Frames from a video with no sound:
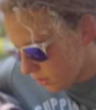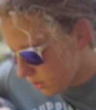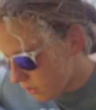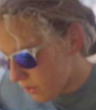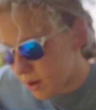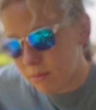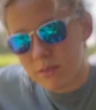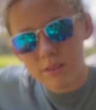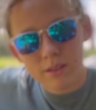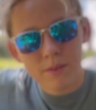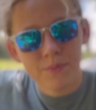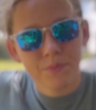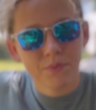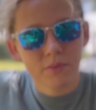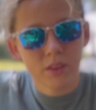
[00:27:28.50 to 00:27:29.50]
her ribs.
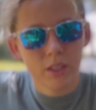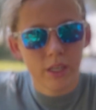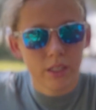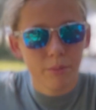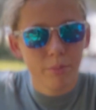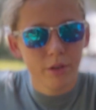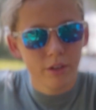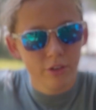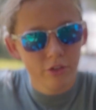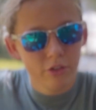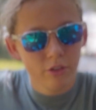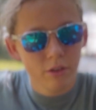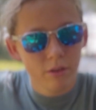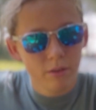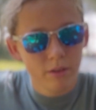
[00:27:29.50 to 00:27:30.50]
You have to push
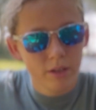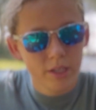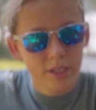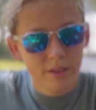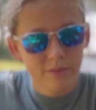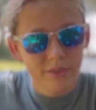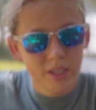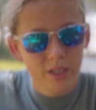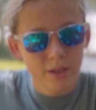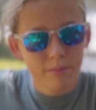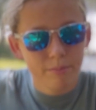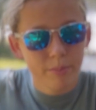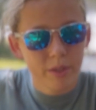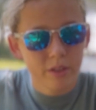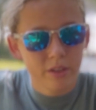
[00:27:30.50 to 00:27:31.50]
to feel them,
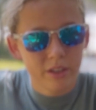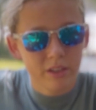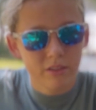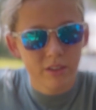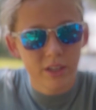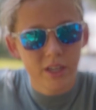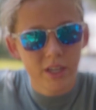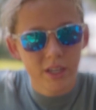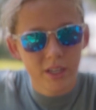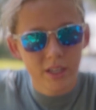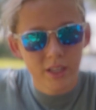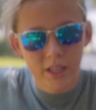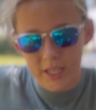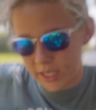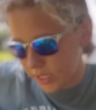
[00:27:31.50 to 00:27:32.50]
but there is not
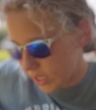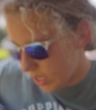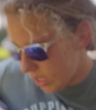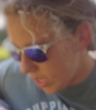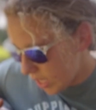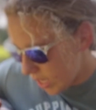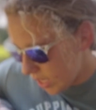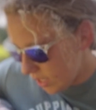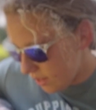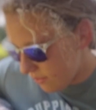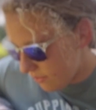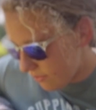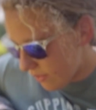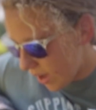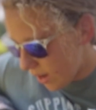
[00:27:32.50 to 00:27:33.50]
like any
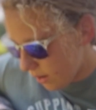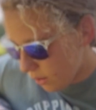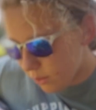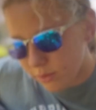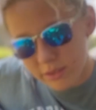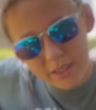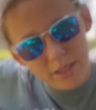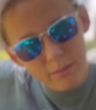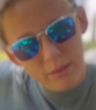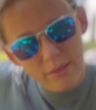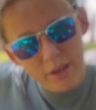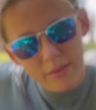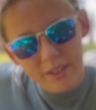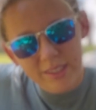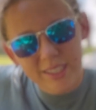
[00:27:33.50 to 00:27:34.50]
fat over them, if that
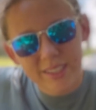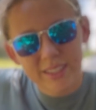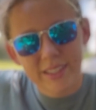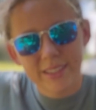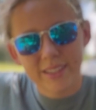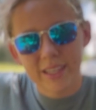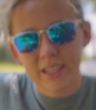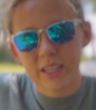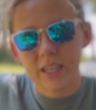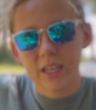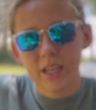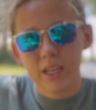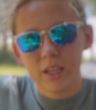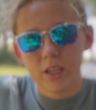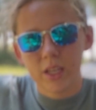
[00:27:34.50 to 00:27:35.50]
makes any sense. Like
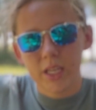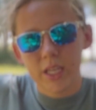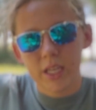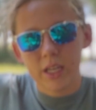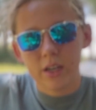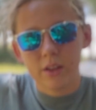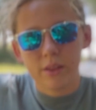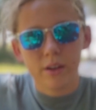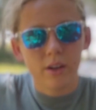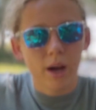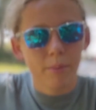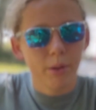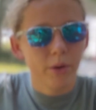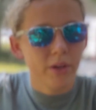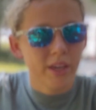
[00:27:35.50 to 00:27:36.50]
they're not
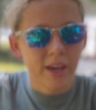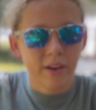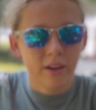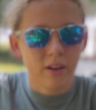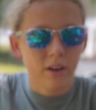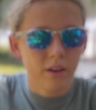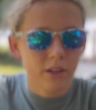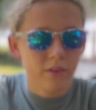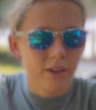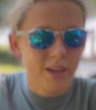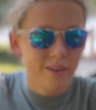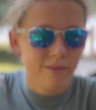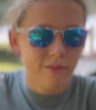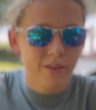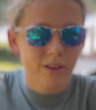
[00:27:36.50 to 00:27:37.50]
poking out at all. You
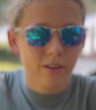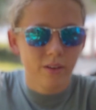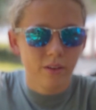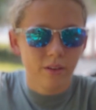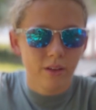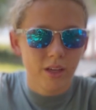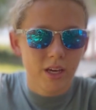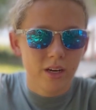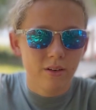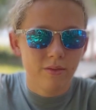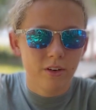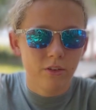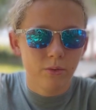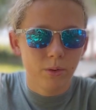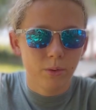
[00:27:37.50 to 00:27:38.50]
can't feel
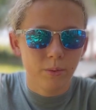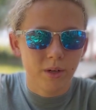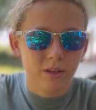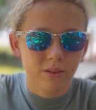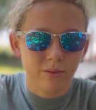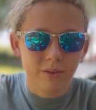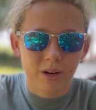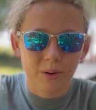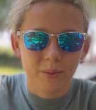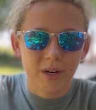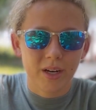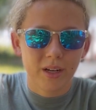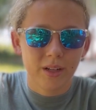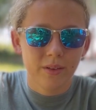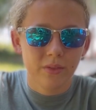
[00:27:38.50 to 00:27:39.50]
individual ones very
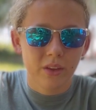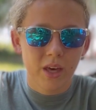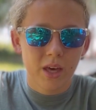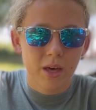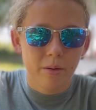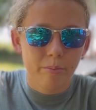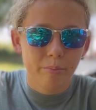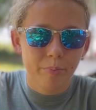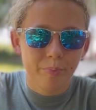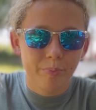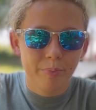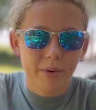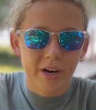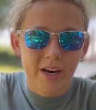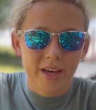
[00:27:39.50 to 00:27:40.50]
well,
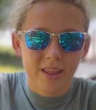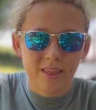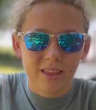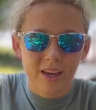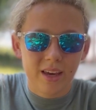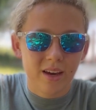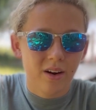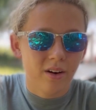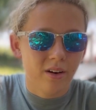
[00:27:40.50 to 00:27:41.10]
but there's